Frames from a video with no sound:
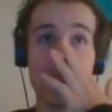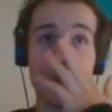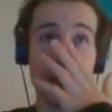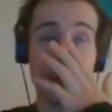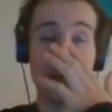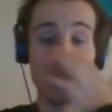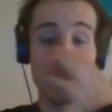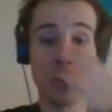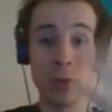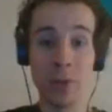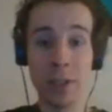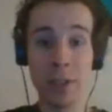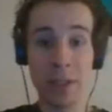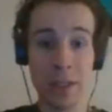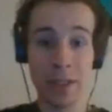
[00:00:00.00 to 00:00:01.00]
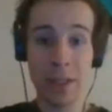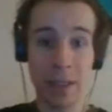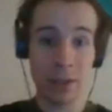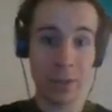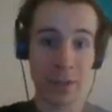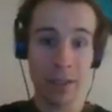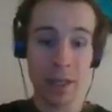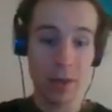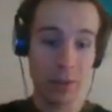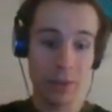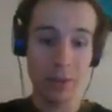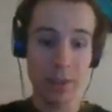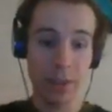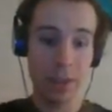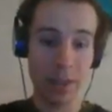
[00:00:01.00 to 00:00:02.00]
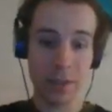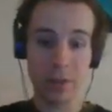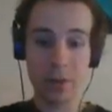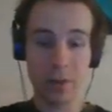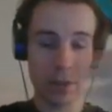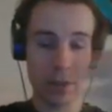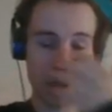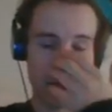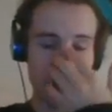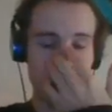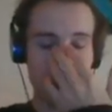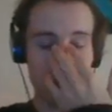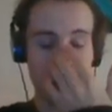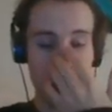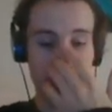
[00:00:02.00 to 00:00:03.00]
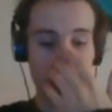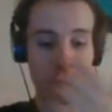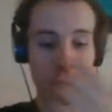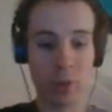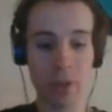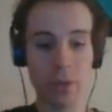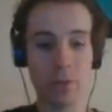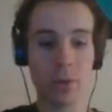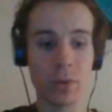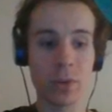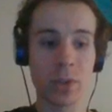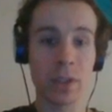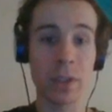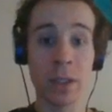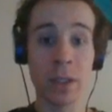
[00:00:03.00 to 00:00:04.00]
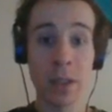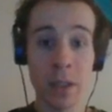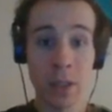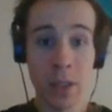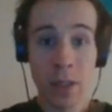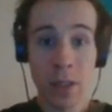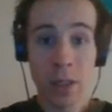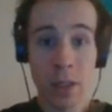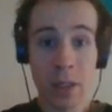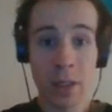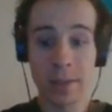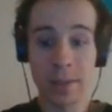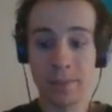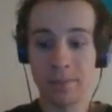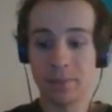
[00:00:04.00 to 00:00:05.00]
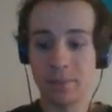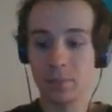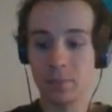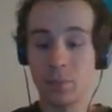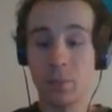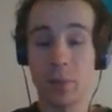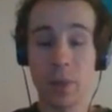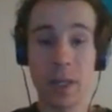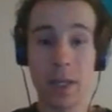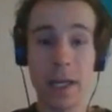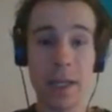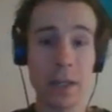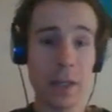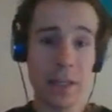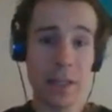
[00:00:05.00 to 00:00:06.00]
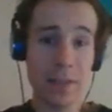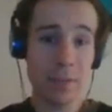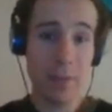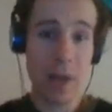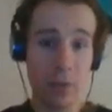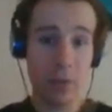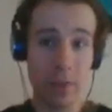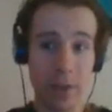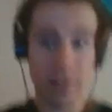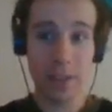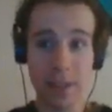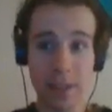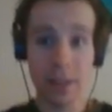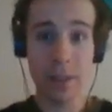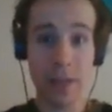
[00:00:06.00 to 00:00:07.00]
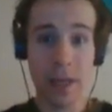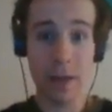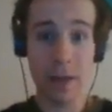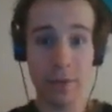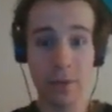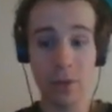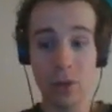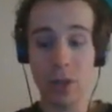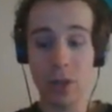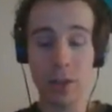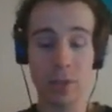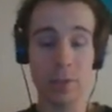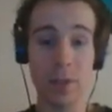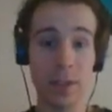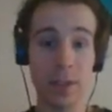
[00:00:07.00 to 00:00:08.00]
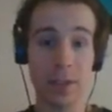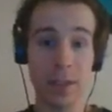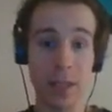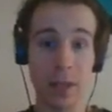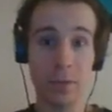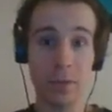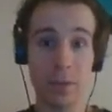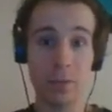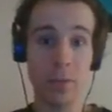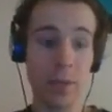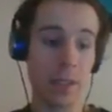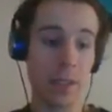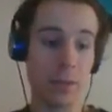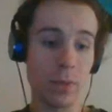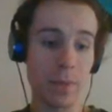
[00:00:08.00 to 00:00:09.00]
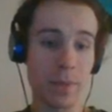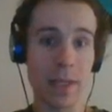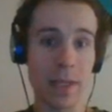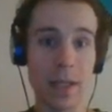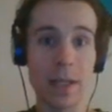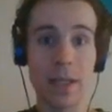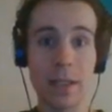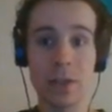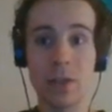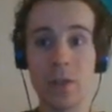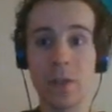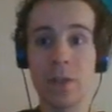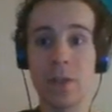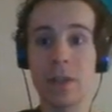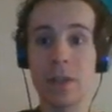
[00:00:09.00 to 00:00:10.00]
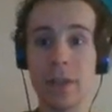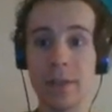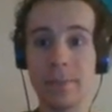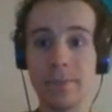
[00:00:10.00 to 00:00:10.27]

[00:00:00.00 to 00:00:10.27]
it got muted, and then I couldn't download it, and so it just got destroyed, unfortunately. But it doesn't matter because I still have the document itself, and when I get a website, I could just